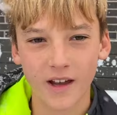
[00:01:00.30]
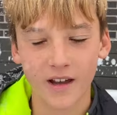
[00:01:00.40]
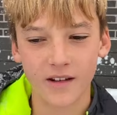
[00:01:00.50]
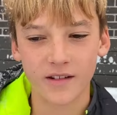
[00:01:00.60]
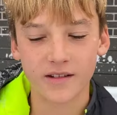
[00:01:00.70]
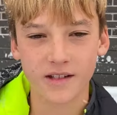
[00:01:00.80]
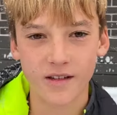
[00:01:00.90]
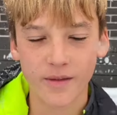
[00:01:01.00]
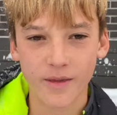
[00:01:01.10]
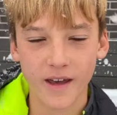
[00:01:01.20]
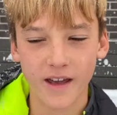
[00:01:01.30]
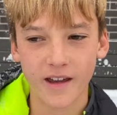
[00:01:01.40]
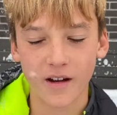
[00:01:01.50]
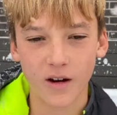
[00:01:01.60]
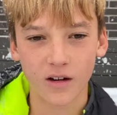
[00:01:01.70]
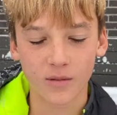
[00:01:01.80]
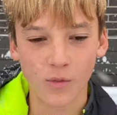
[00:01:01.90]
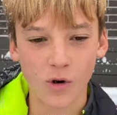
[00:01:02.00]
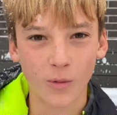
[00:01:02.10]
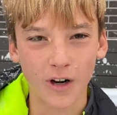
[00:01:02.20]
and they are
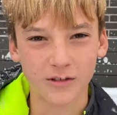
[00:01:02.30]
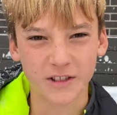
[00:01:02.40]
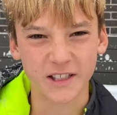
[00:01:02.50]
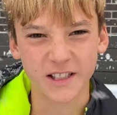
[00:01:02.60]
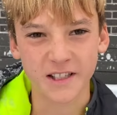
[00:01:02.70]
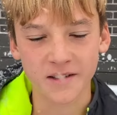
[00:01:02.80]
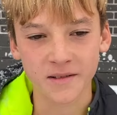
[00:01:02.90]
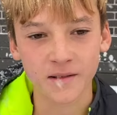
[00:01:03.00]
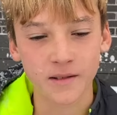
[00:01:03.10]
more water resistant.